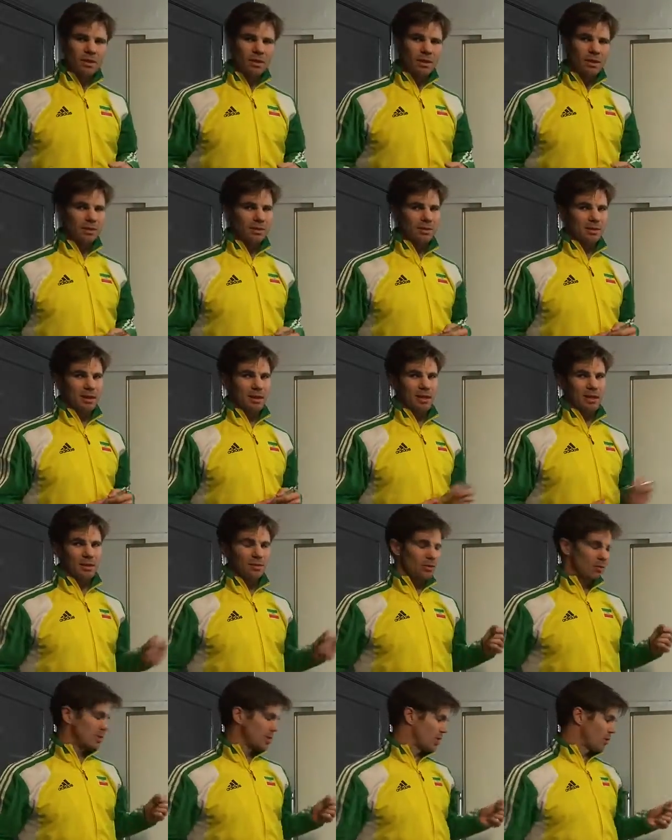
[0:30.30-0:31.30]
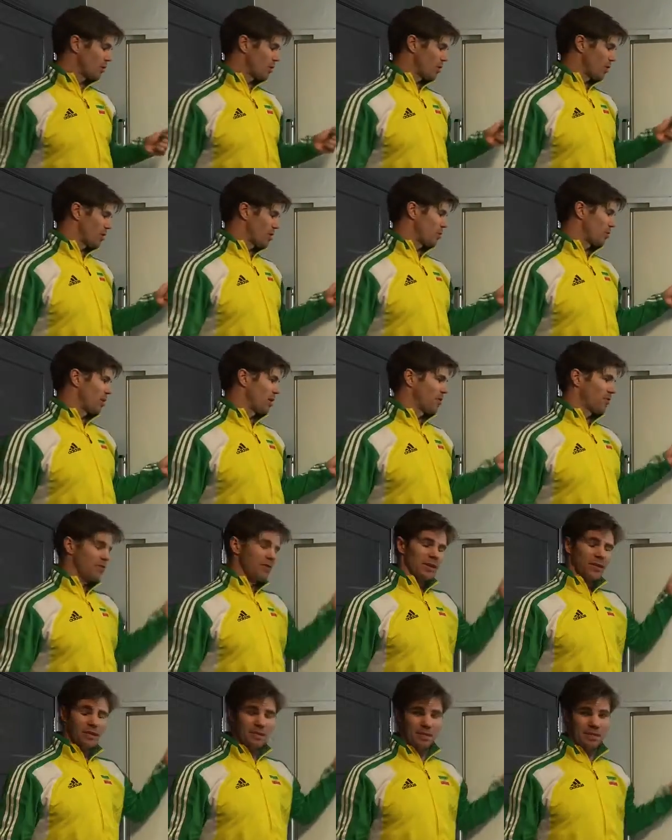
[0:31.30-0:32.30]
let's say you're somewhere on my
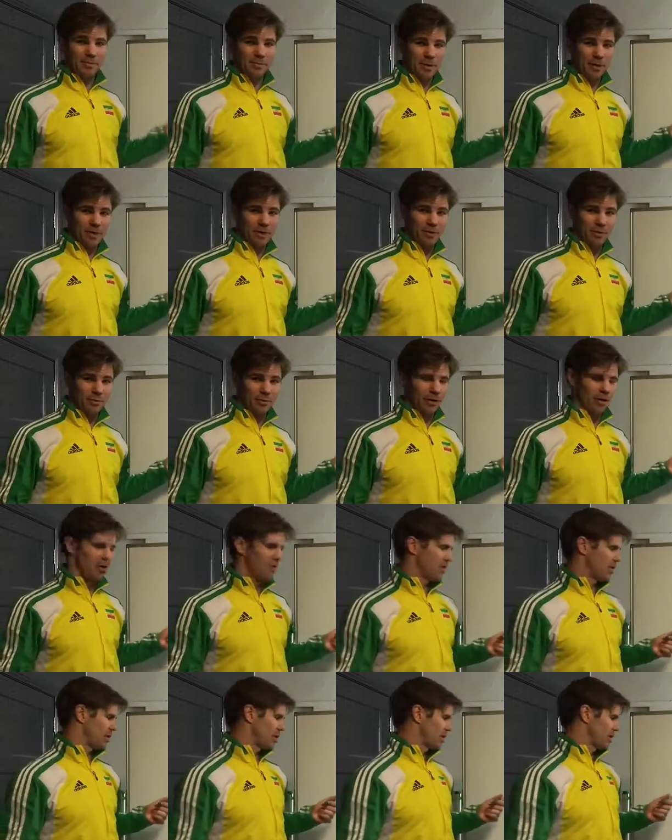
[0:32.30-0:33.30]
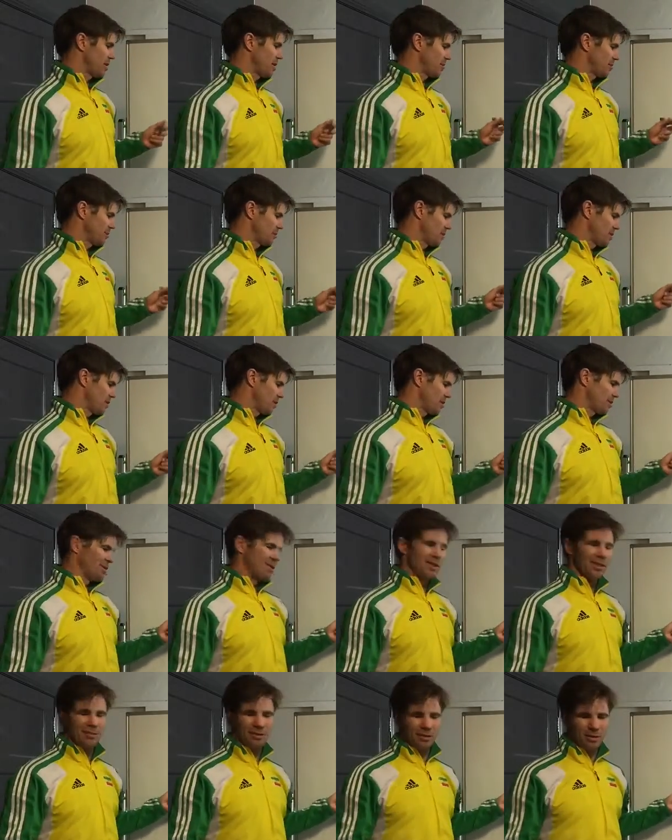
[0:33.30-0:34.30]
fitness spectrum over here.
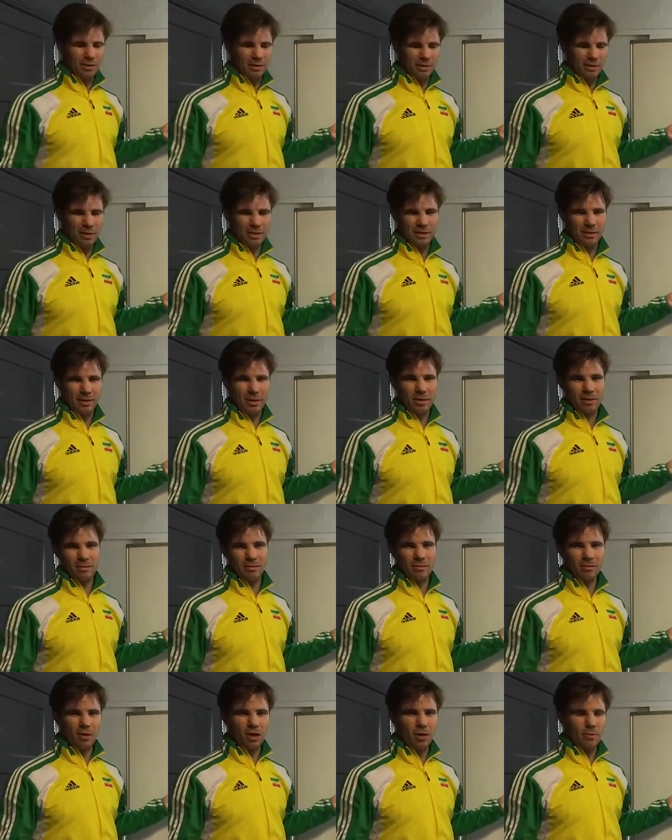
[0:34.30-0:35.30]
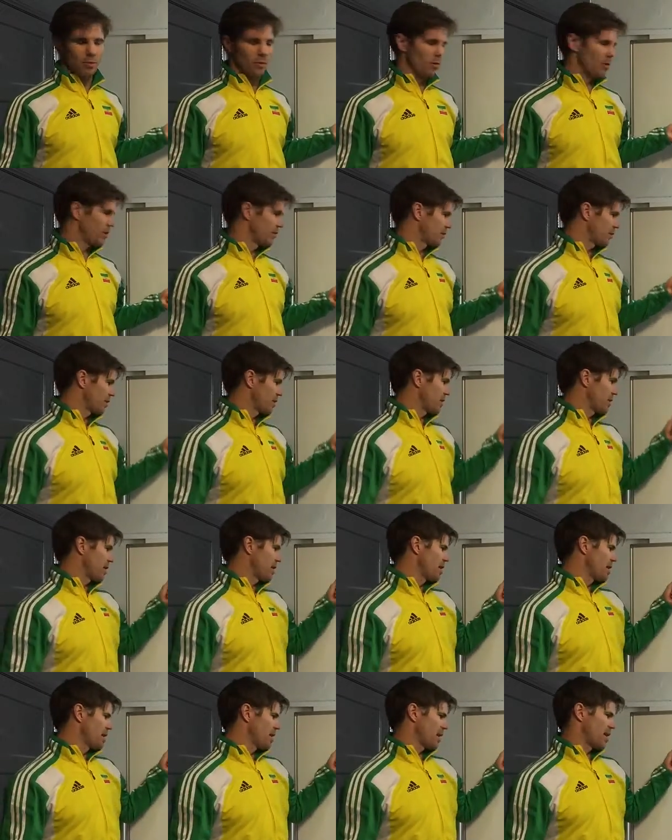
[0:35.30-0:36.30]
0 is that's like Oprah Winfrey,
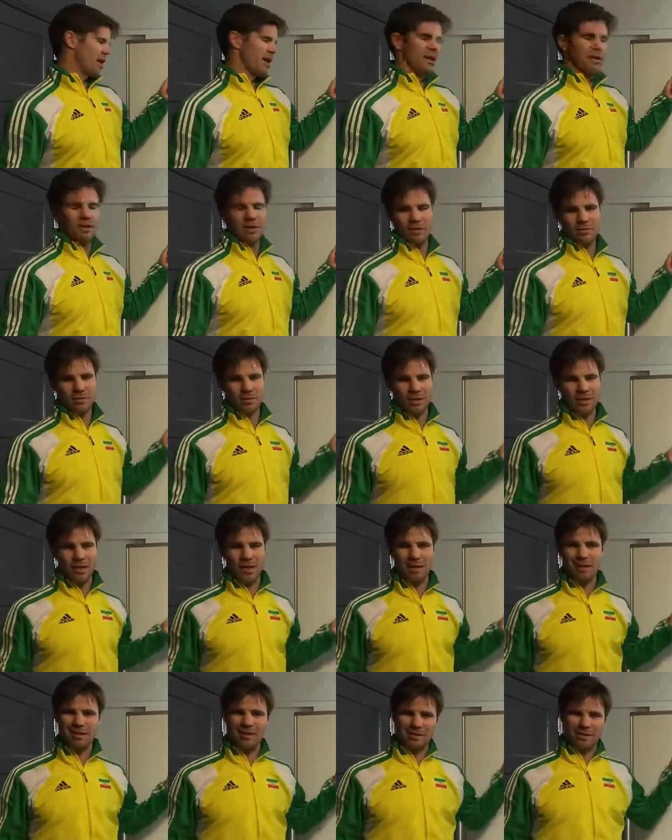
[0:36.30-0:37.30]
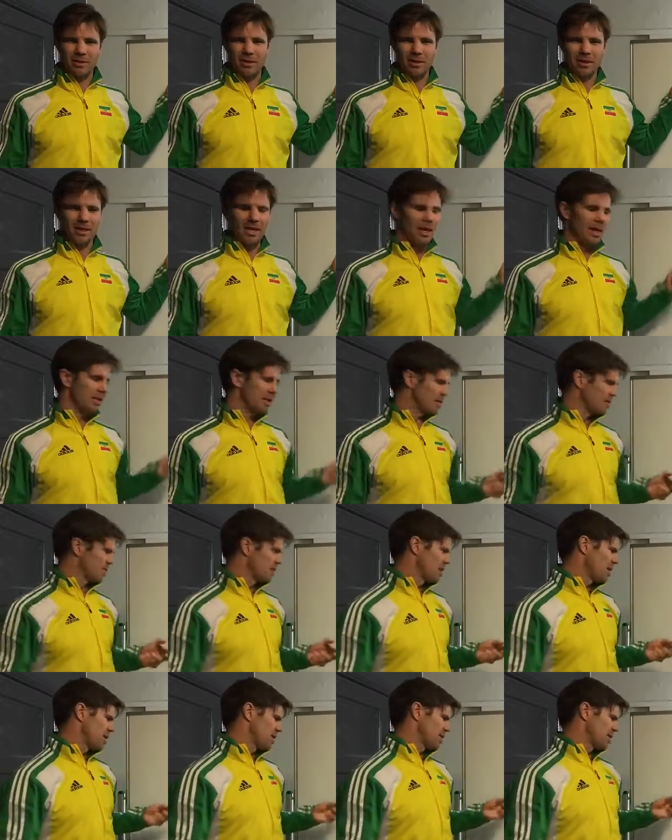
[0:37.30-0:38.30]
and level 10, that's like the
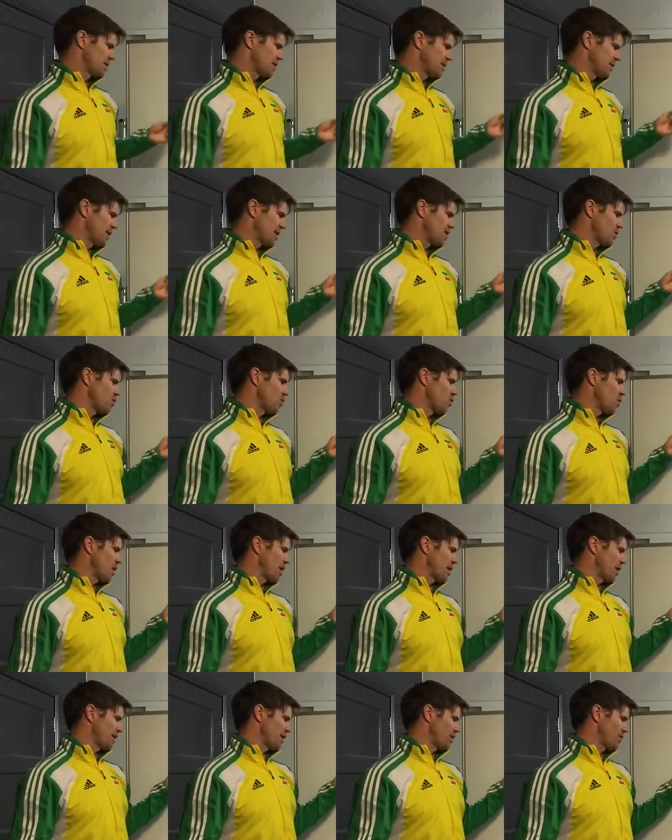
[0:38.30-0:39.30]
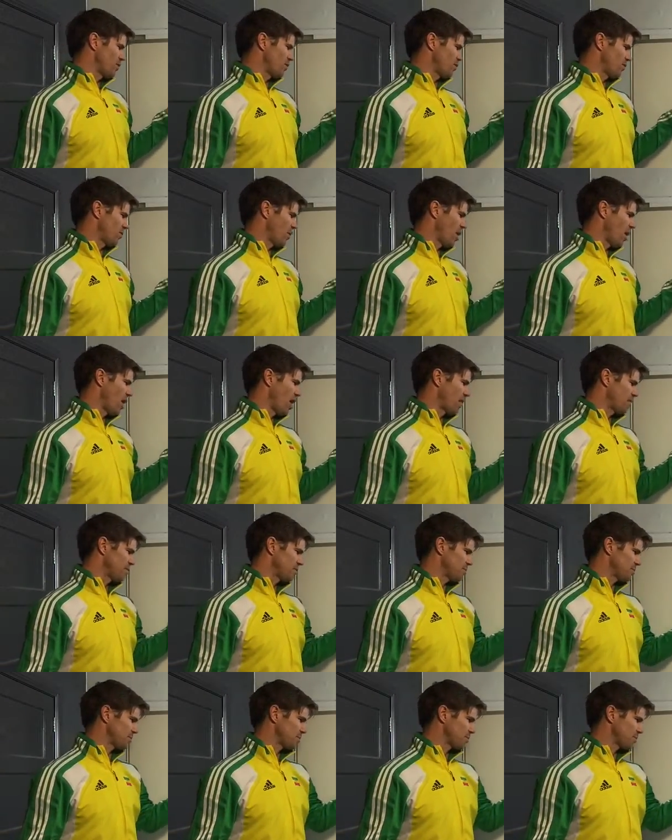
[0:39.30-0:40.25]
Kenyans. Let's say you're at a level 5.